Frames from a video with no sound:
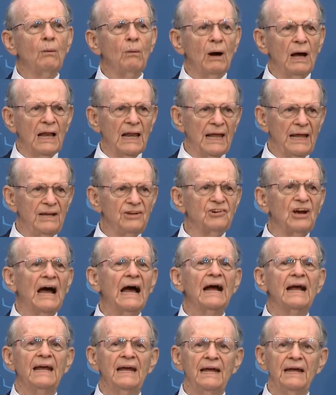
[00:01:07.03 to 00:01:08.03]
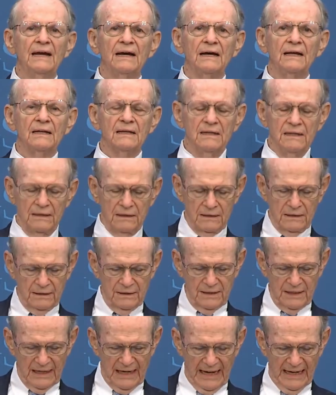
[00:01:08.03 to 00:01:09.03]
while they jockey
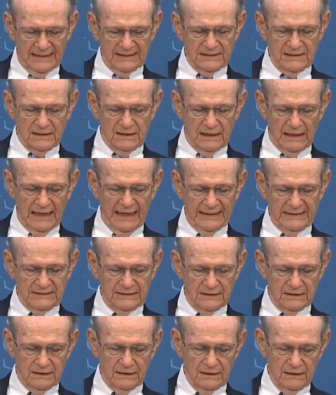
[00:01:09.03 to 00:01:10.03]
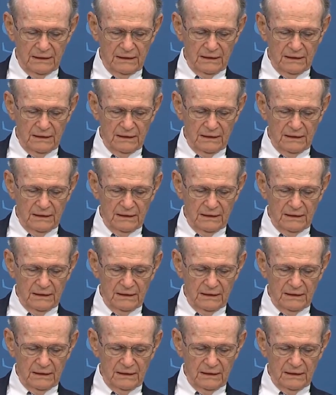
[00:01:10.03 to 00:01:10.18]
until the next election.